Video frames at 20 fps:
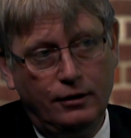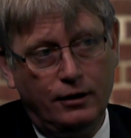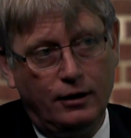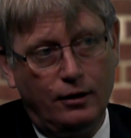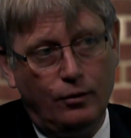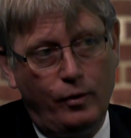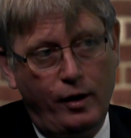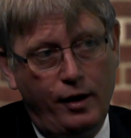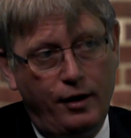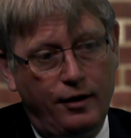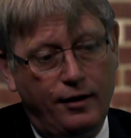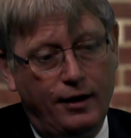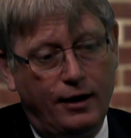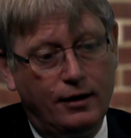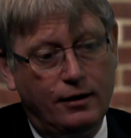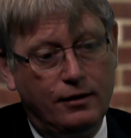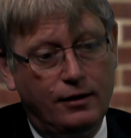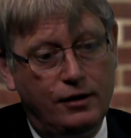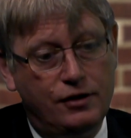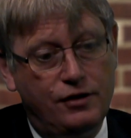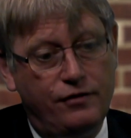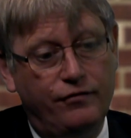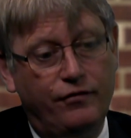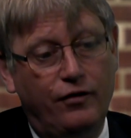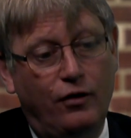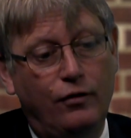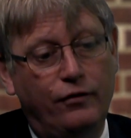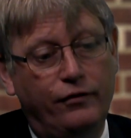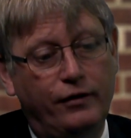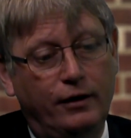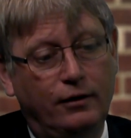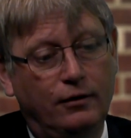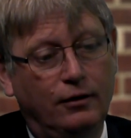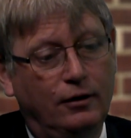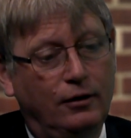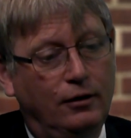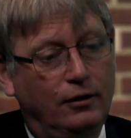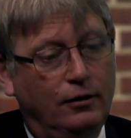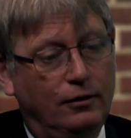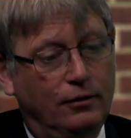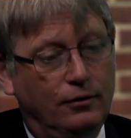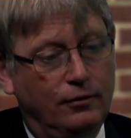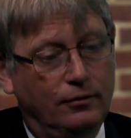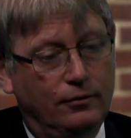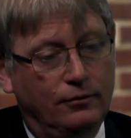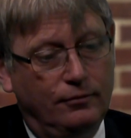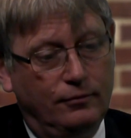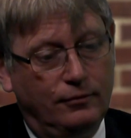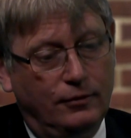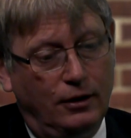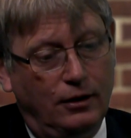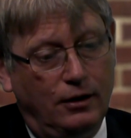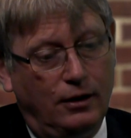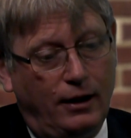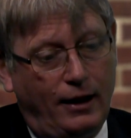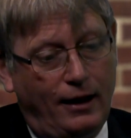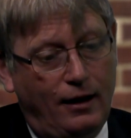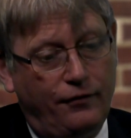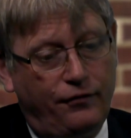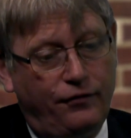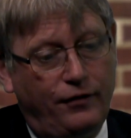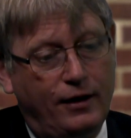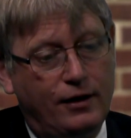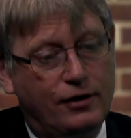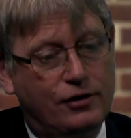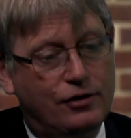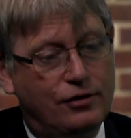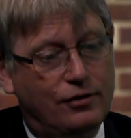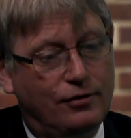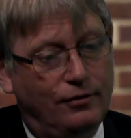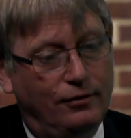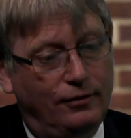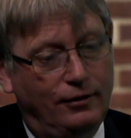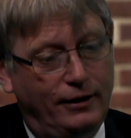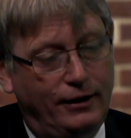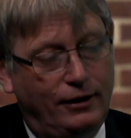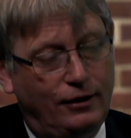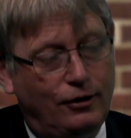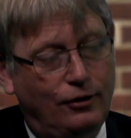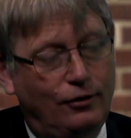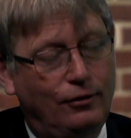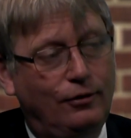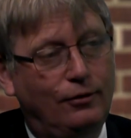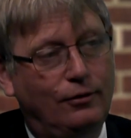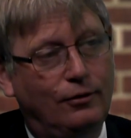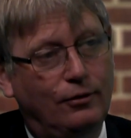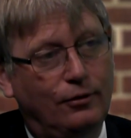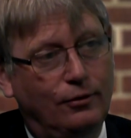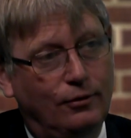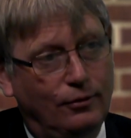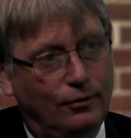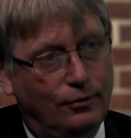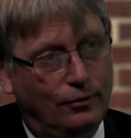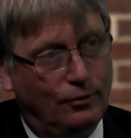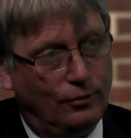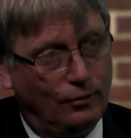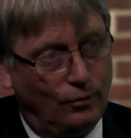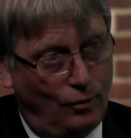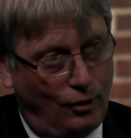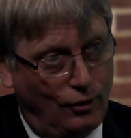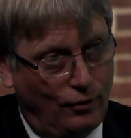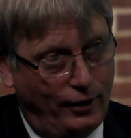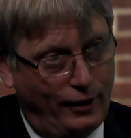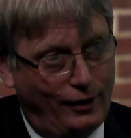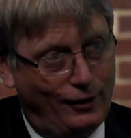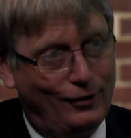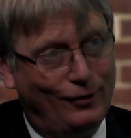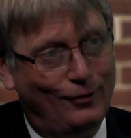Now, whether that is involving Halifax, Lincoln, Warwick,